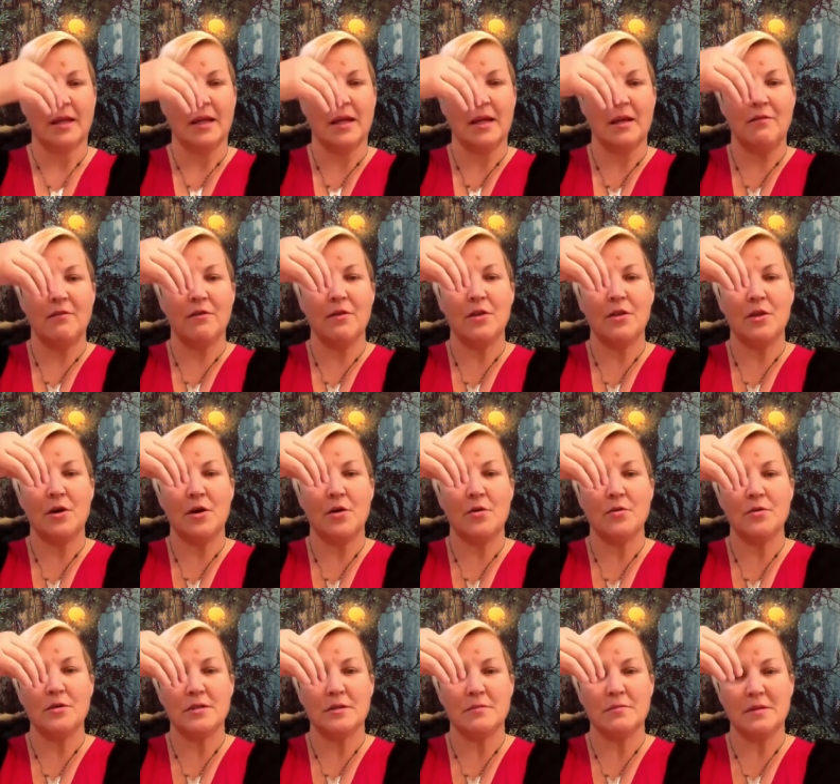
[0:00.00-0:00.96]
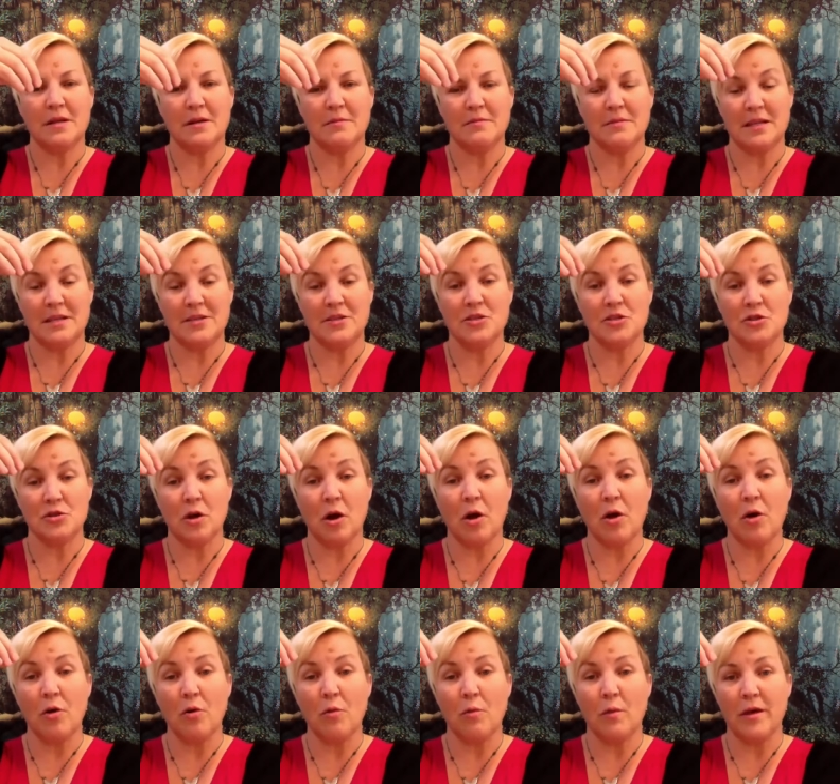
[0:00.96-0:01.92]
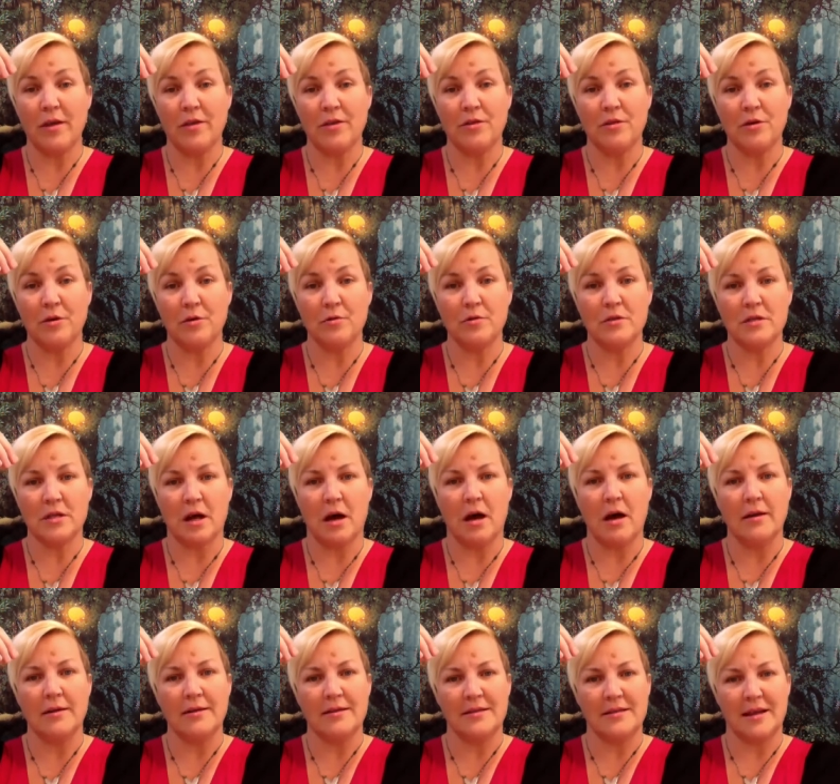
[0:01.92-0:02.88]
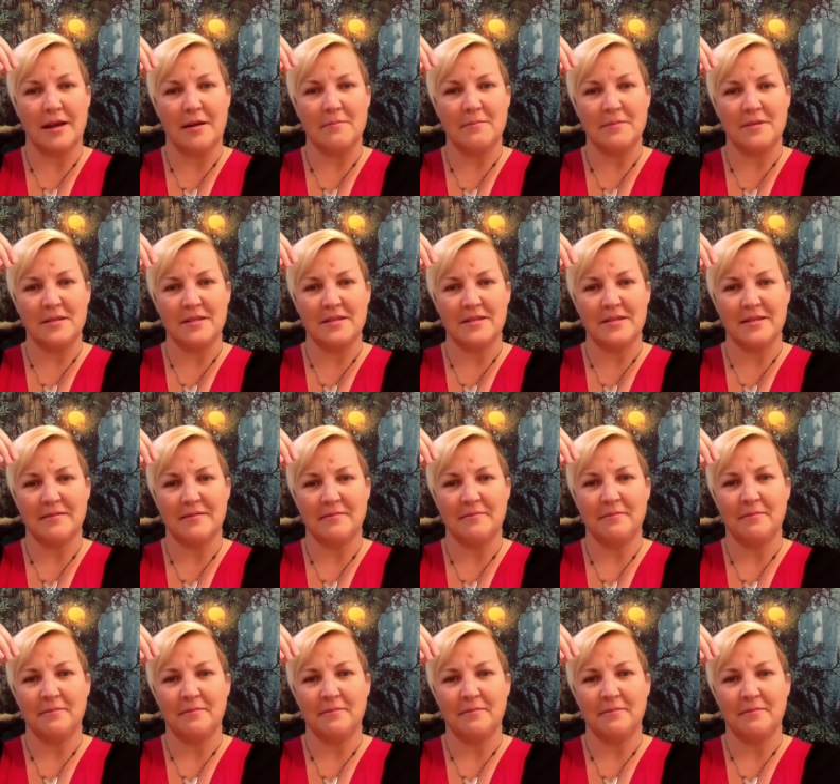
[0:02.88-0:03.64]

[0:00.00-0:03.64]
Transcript: even though sometimes I struggle with those concepts